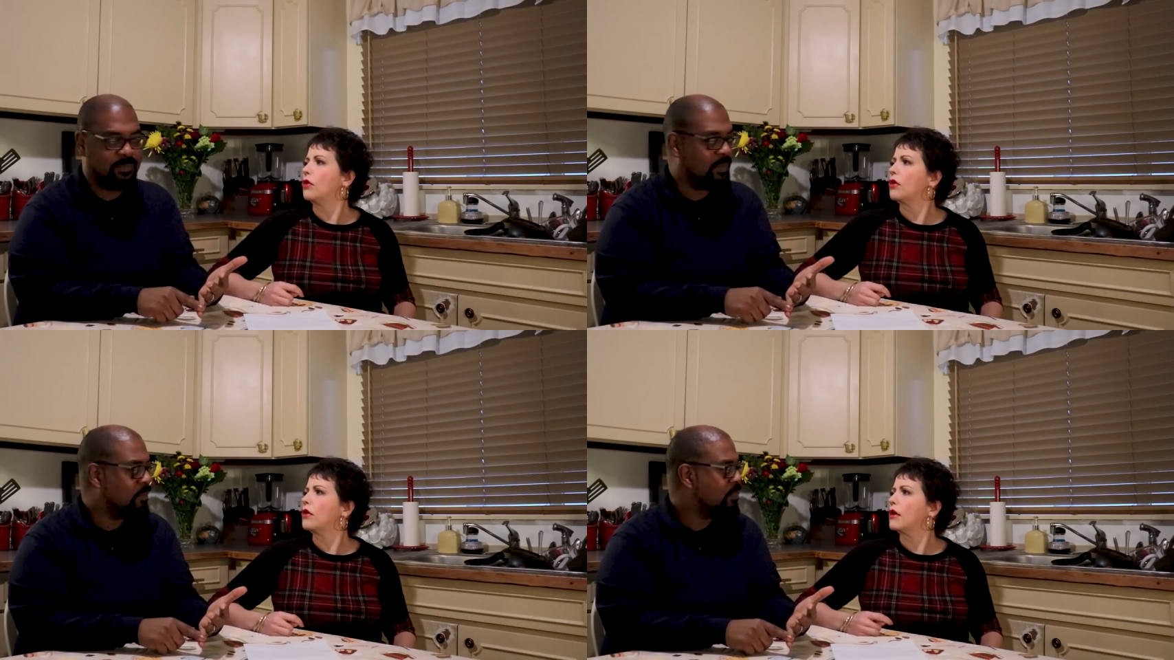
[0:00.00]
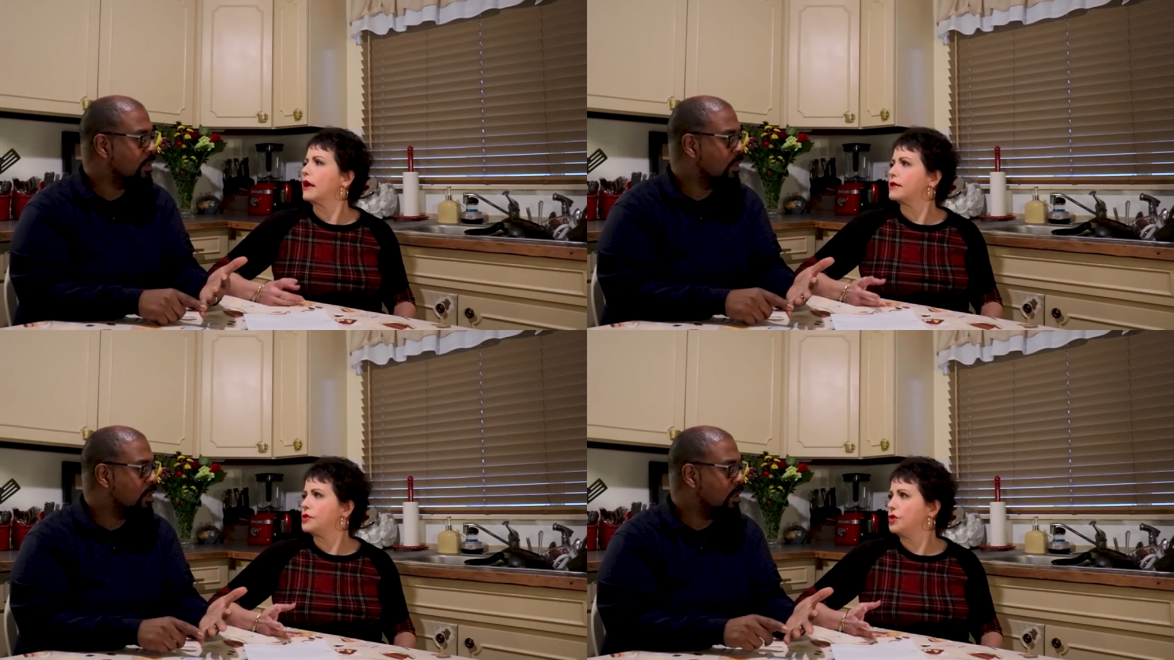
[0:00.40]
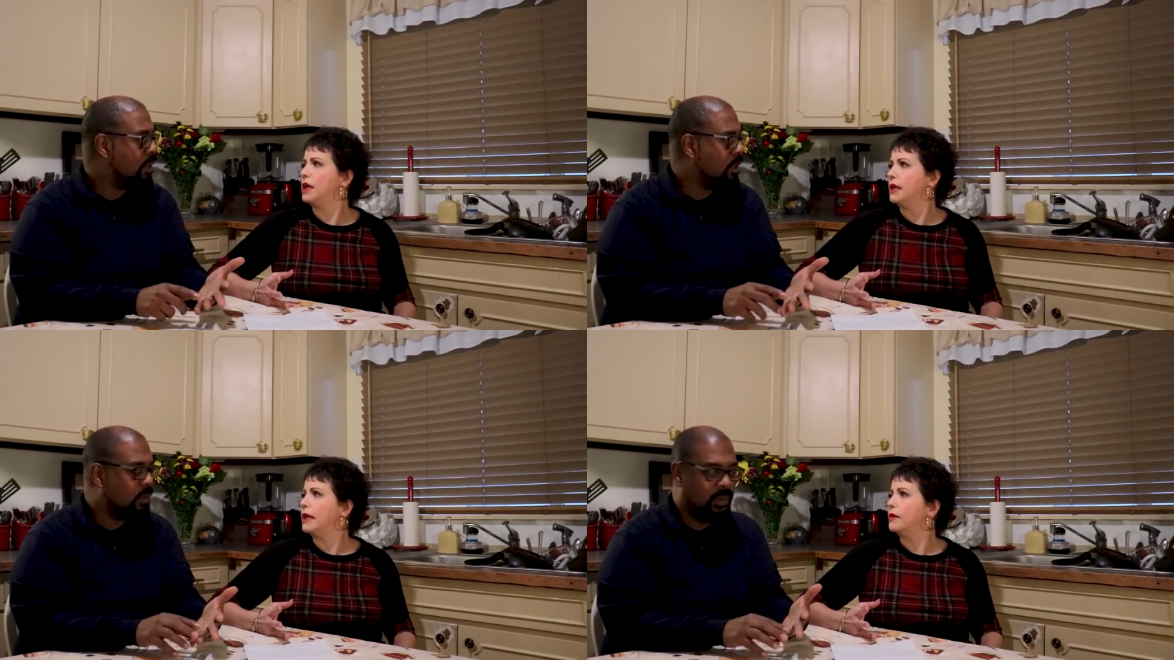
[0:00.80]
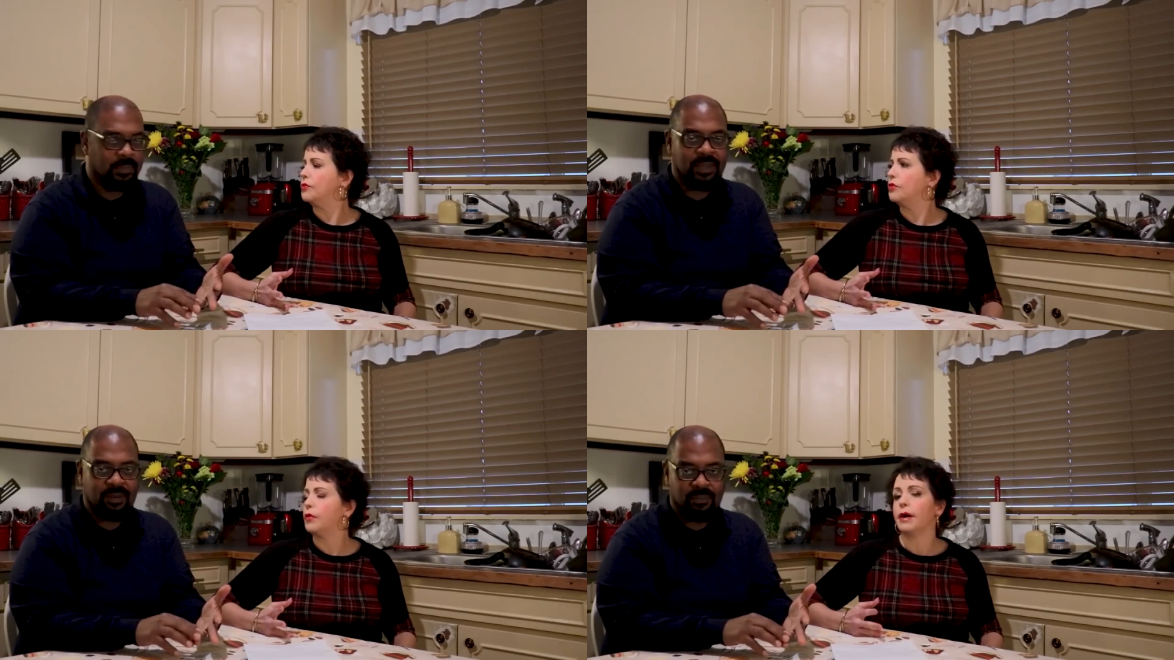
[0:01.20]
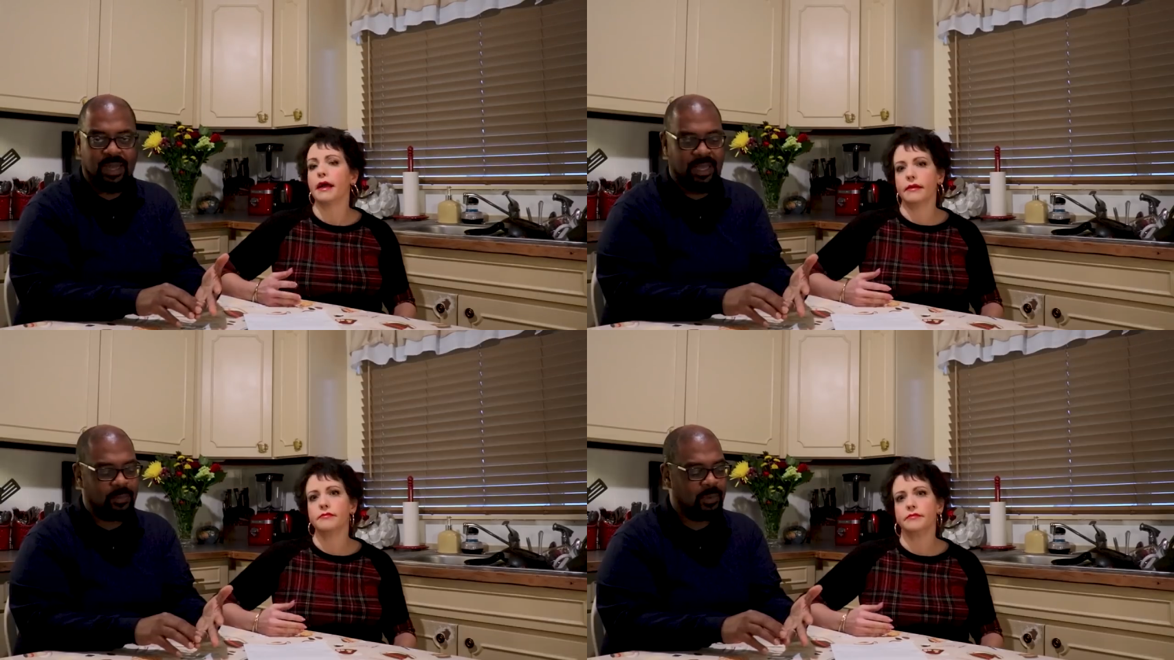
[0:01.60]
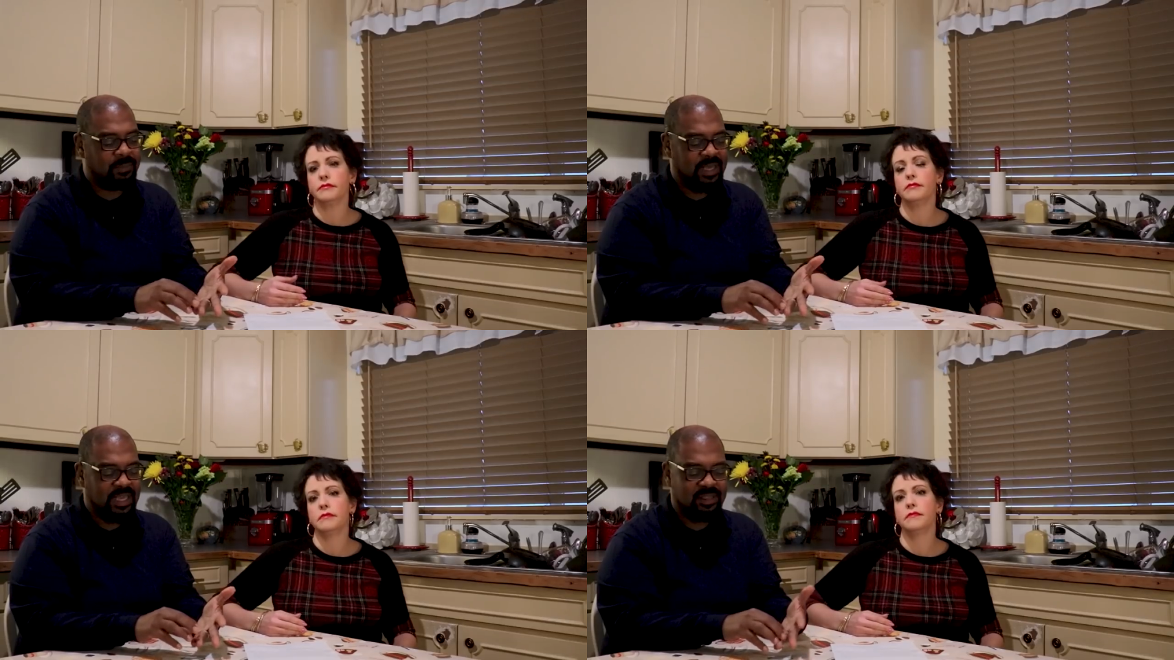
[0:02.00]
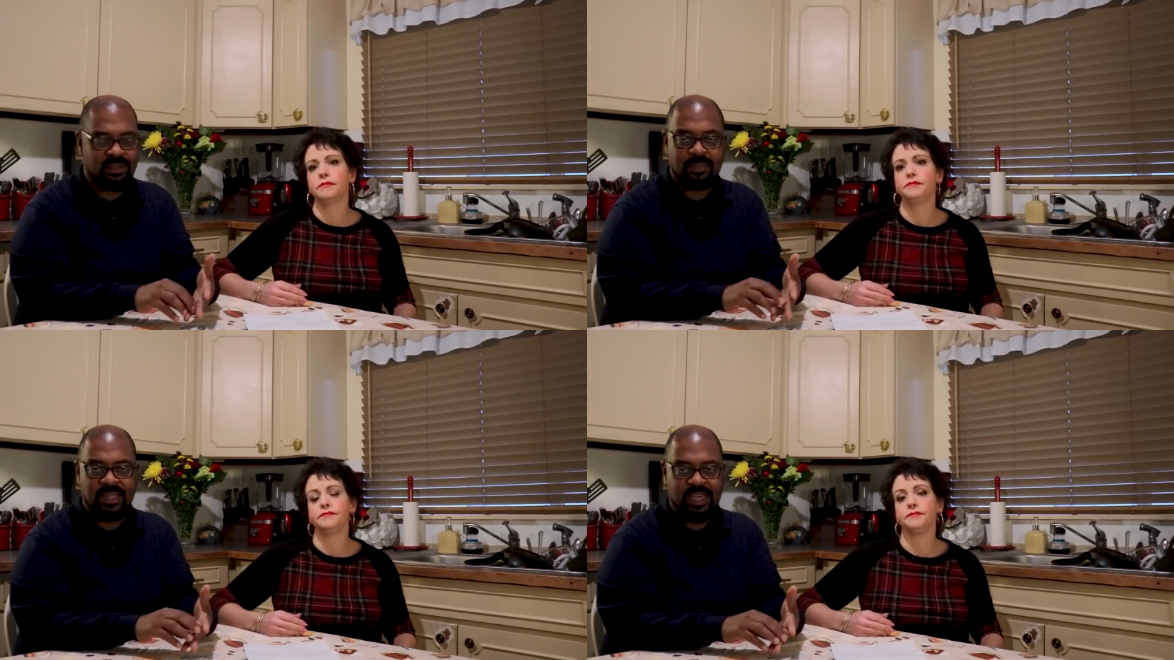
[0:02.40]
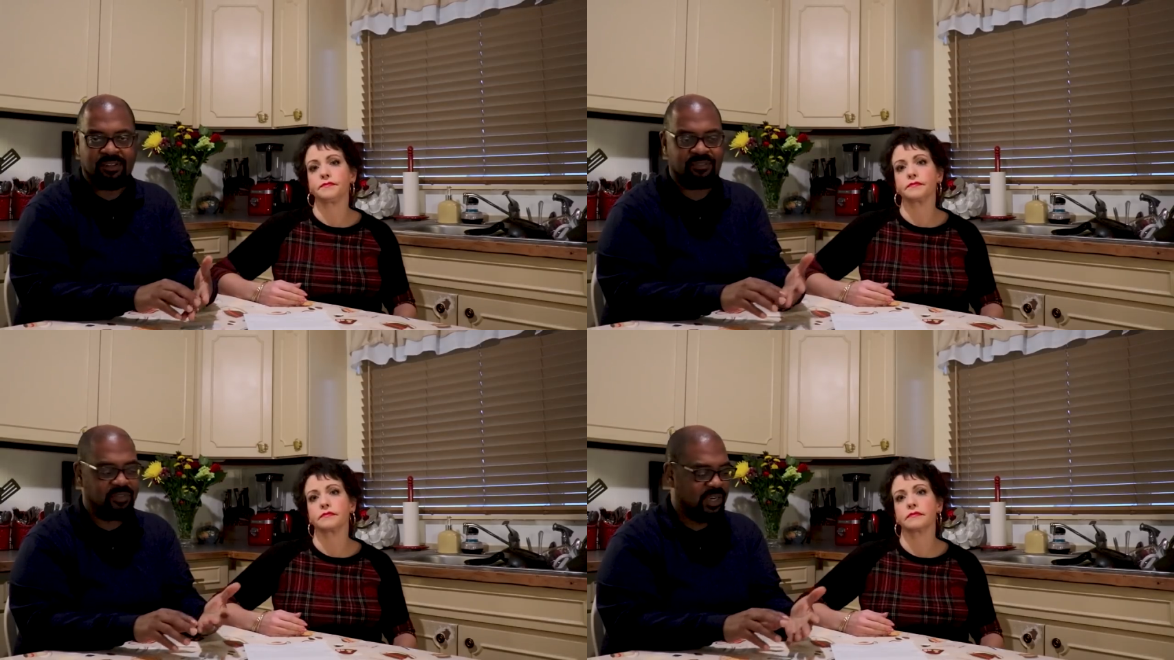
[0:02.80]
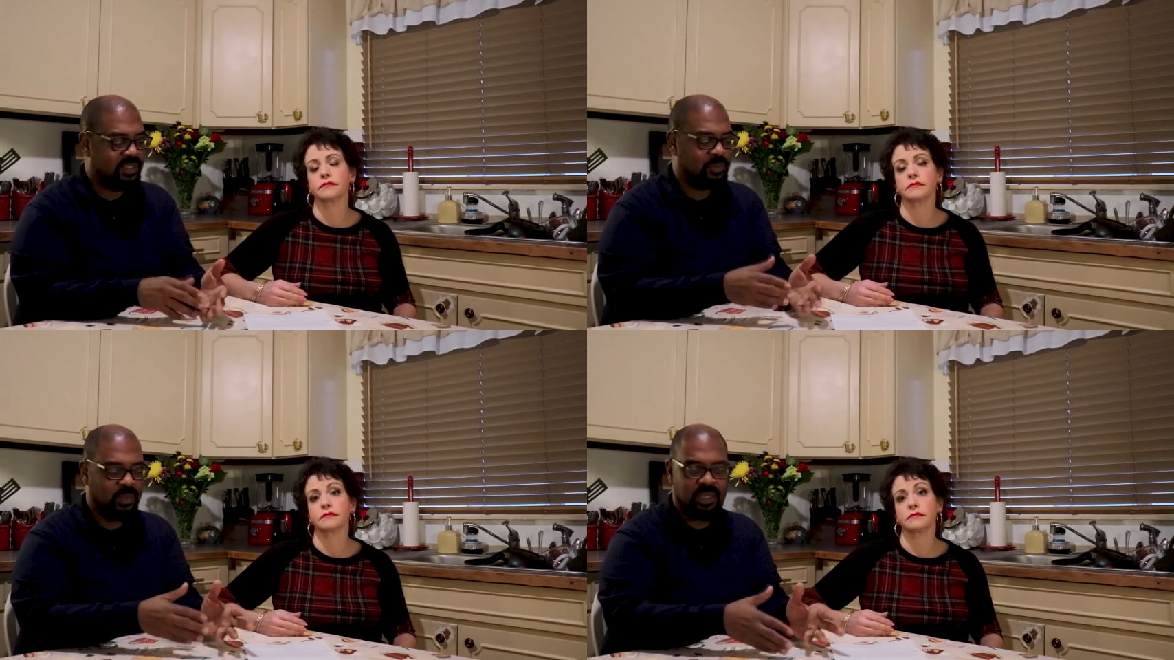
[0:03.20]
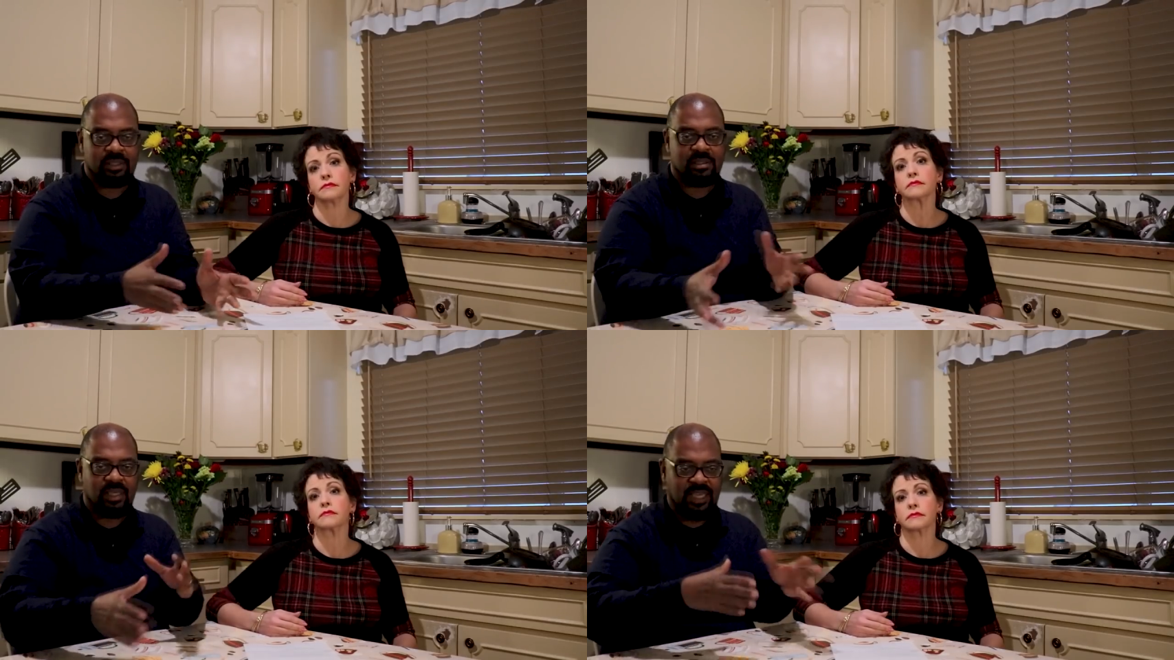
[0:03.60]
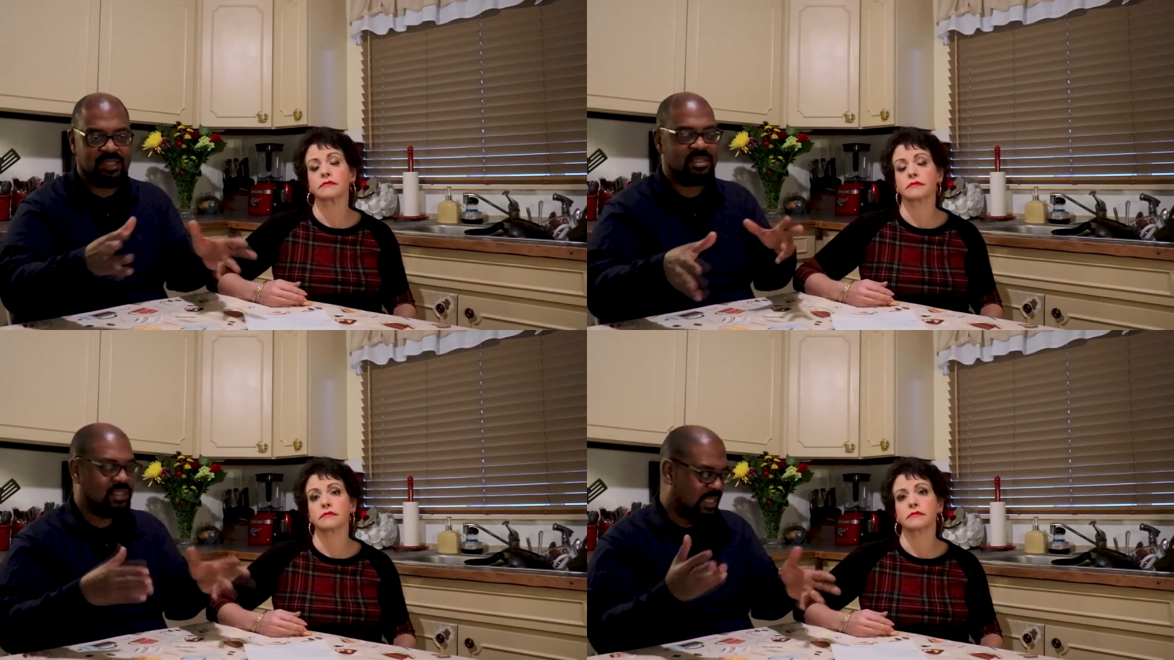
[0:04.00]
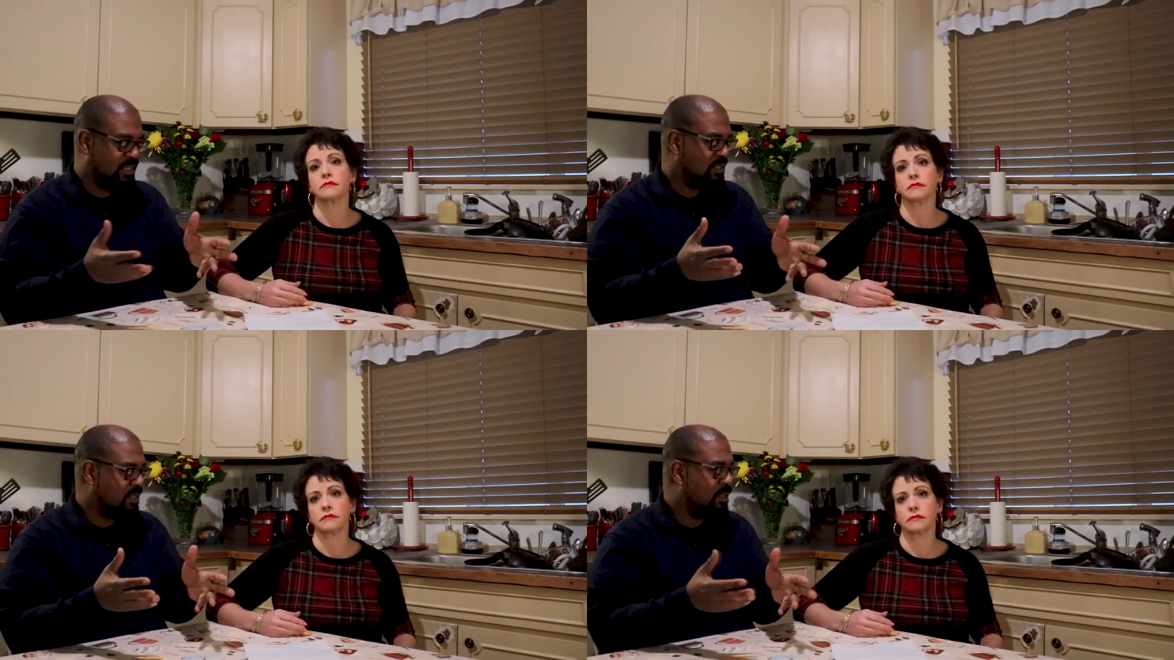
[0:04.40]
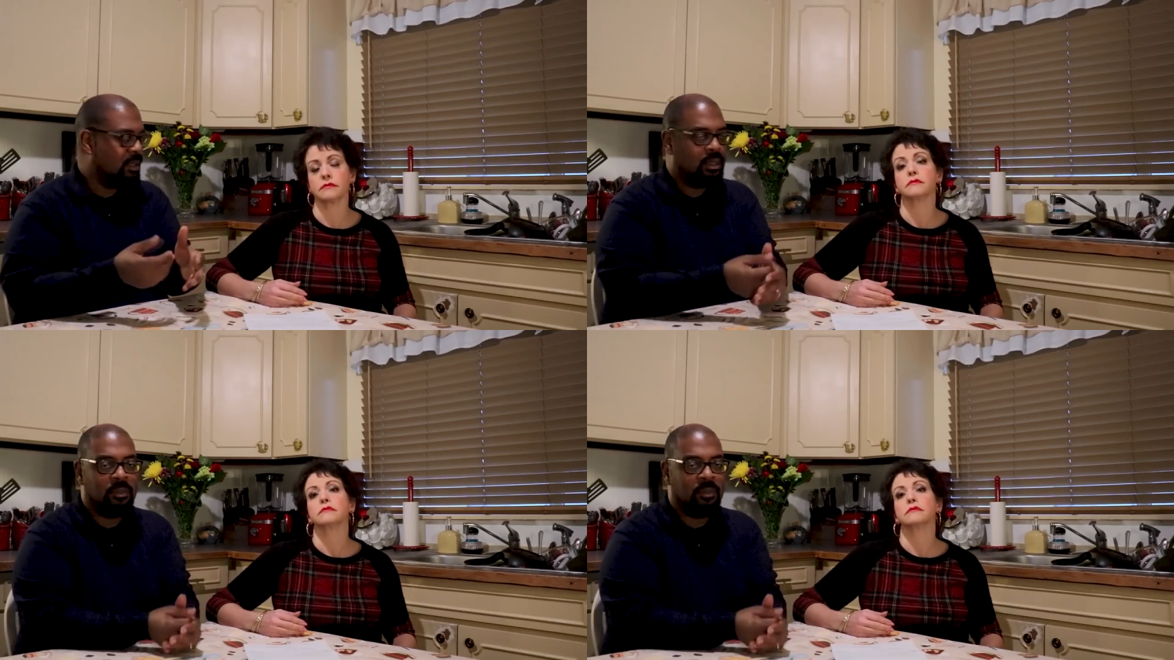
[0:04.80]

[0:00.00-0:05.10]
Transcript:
Speaker 1: Or like zucchini. We may, we'll right, we may get some of that fresh when it's in season.